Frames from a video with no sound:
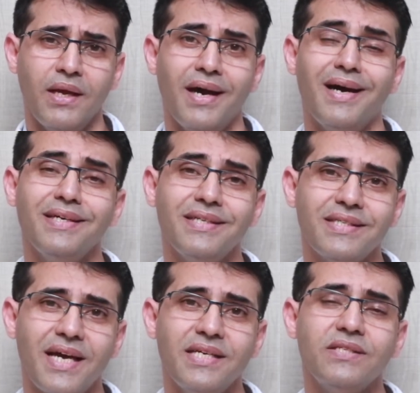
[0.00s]
Other
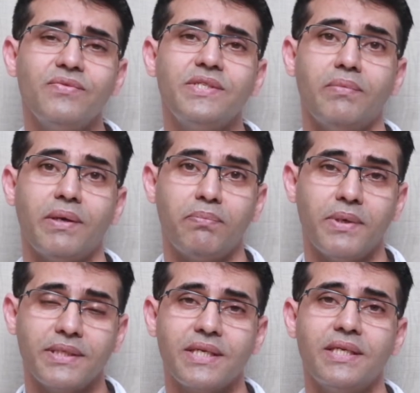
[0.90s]
signs which a
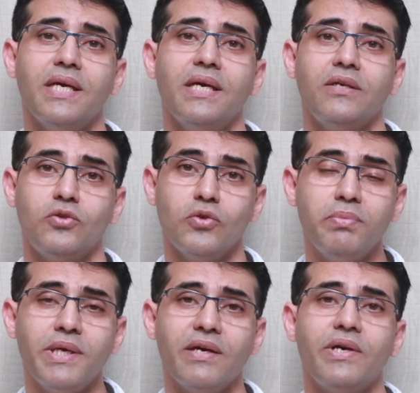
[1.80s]
person
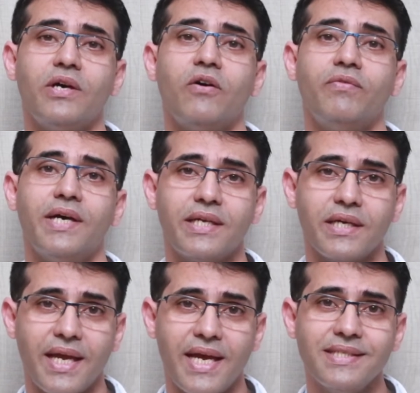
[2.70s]
should be aware of that
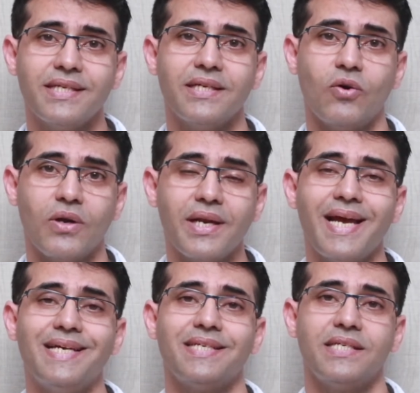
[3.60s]
a cancer, oral
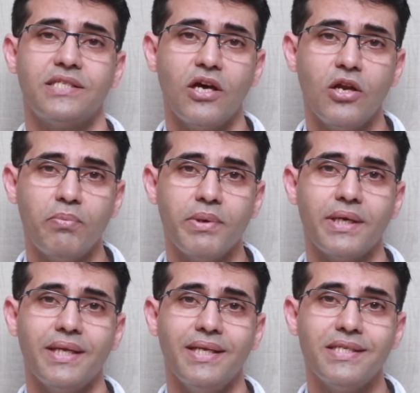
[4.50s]
cancer is
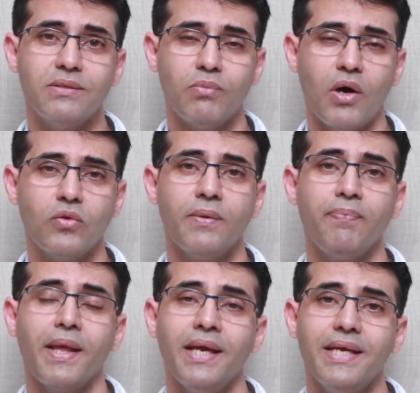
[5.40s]
developing in his mouth
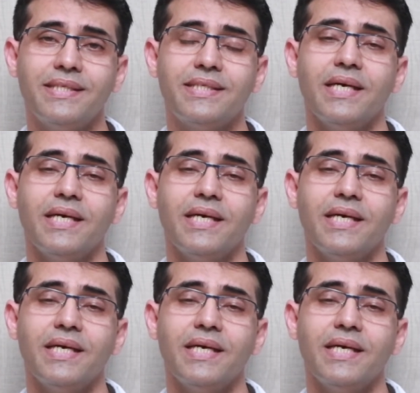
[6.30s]
is